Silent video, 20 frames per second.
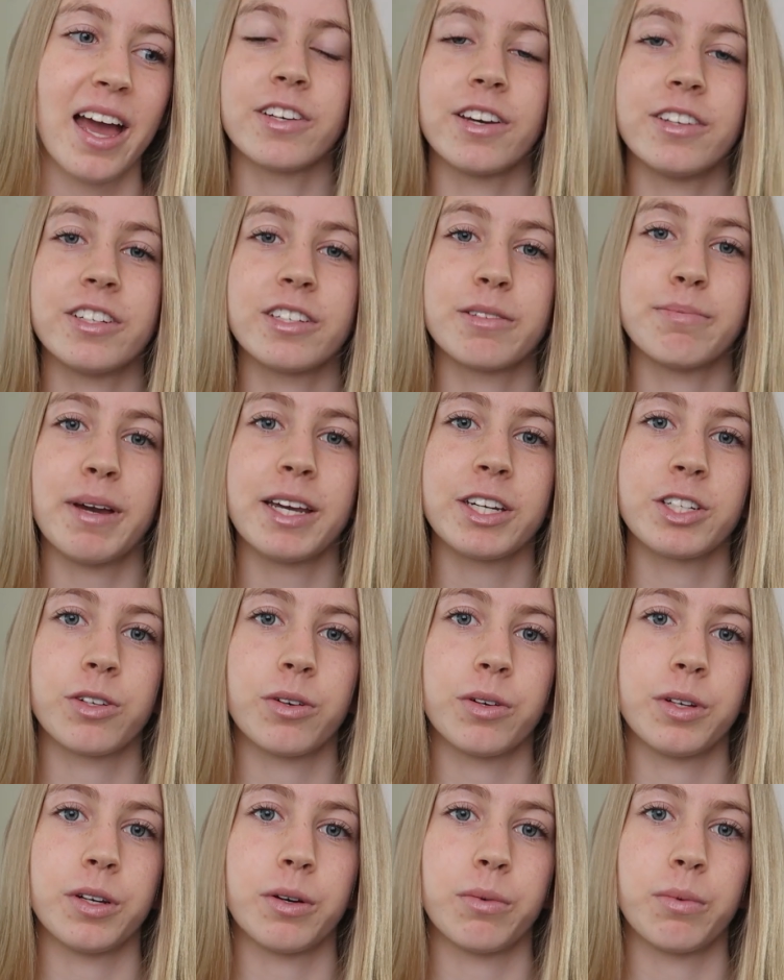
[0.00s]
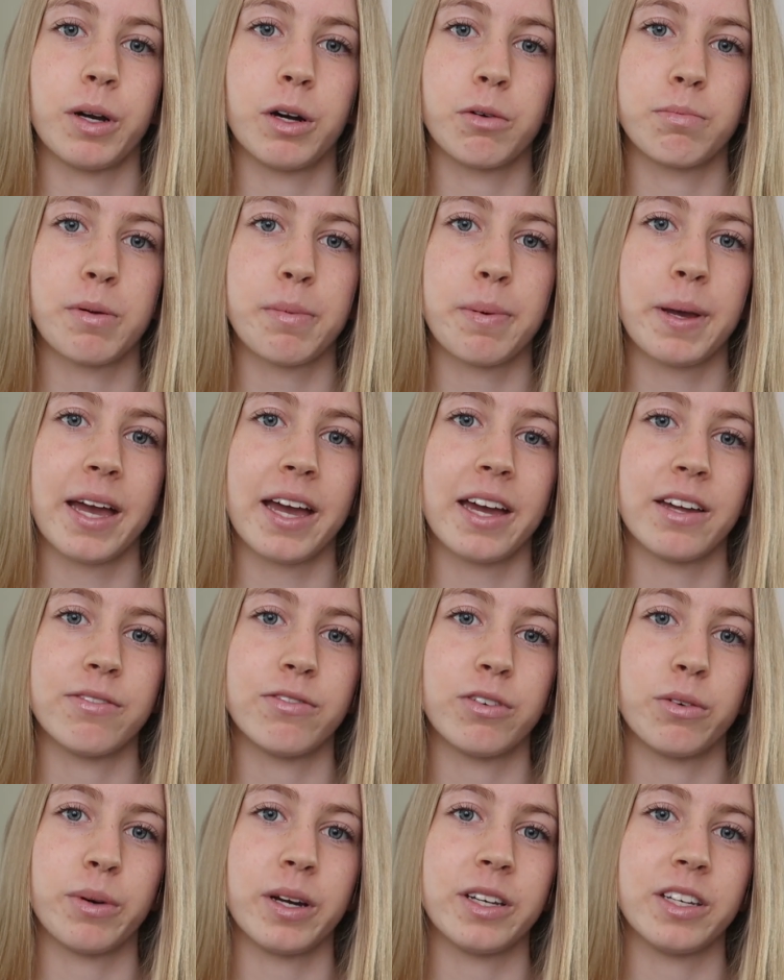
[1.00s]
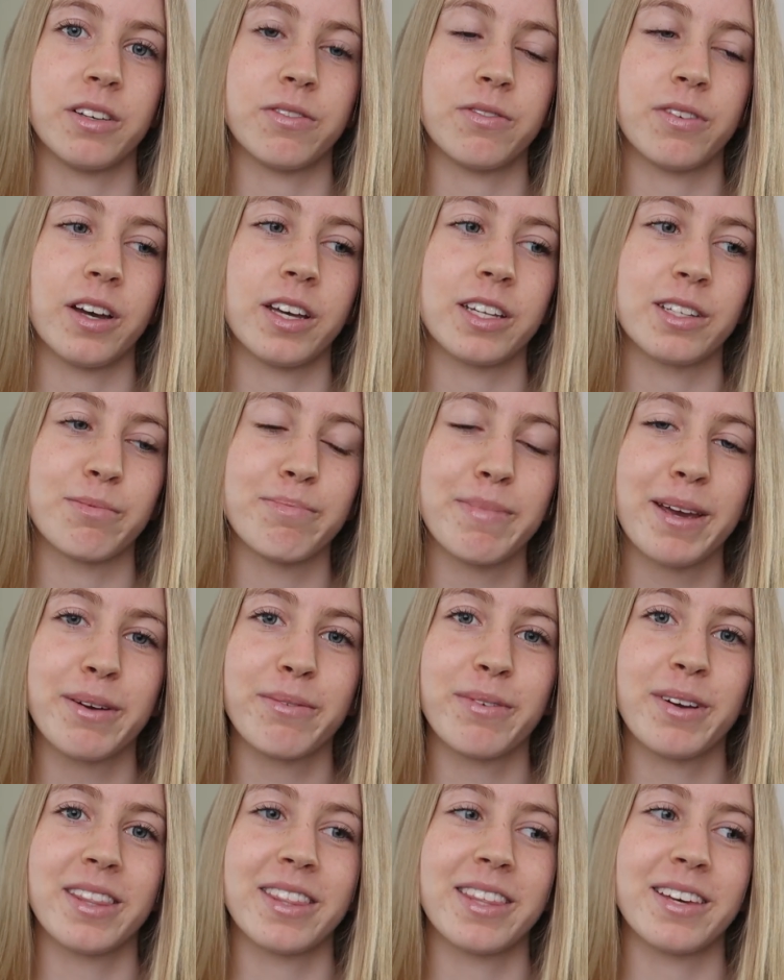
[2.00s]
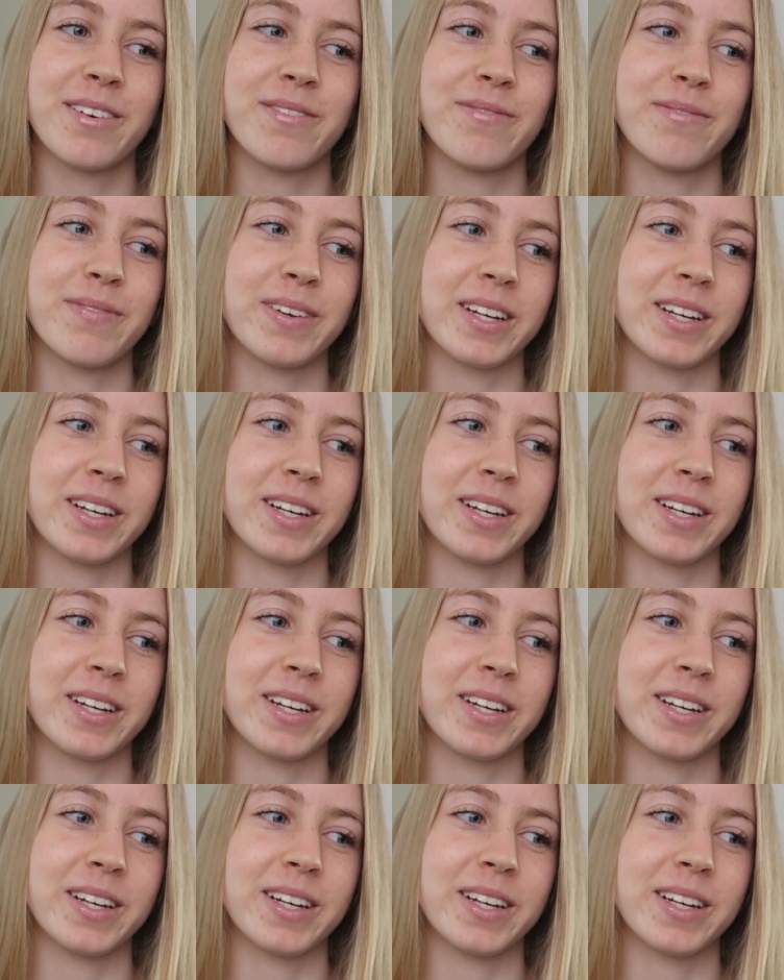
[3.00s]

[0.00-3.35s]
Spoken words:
So just make sure you're well prepared for when you first meet with them,